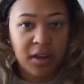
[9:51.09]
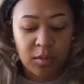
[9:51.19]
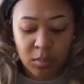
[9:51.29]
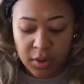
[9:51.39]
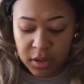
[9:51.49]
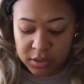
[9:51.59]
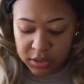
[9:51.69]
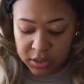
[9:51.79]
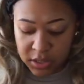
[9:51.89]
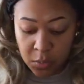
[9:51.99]
that the brows are
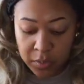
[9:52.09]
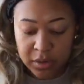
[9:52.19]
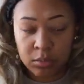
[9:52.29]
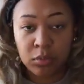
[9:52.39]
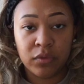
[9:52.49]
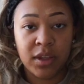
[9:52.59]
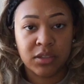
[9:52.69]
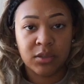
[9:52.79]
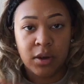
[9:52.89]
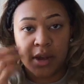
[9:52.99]
done, we're gonna move down
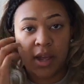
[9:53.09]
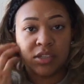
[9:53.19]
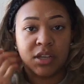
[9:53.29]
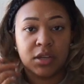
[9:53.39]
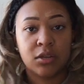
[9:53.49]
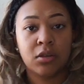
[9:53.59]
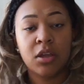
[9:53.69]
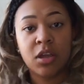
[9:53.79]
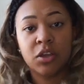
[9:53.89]
to our eyeshadow.